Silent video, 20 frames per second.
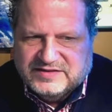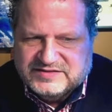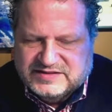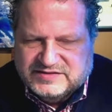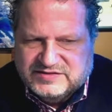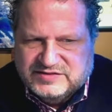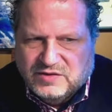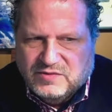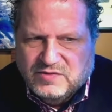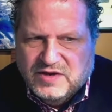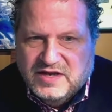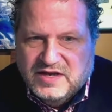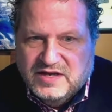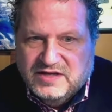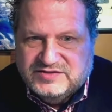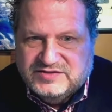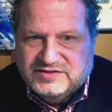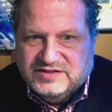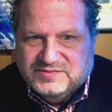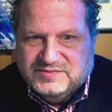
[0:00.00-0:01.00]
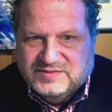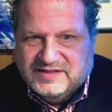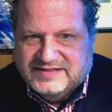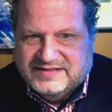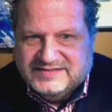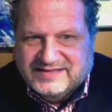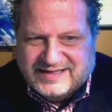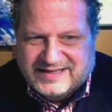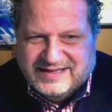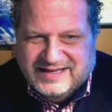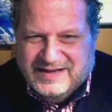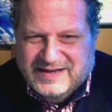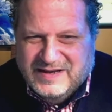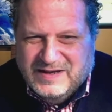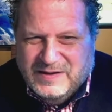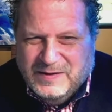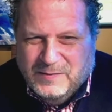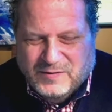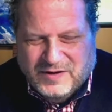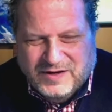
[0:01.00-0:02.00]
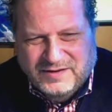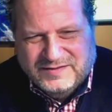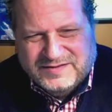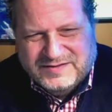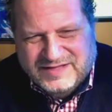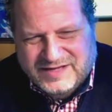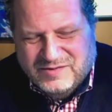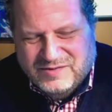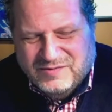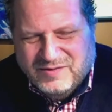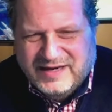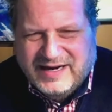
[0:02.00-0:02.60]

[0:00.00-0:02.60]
And so you start to realize, like, well, you know what?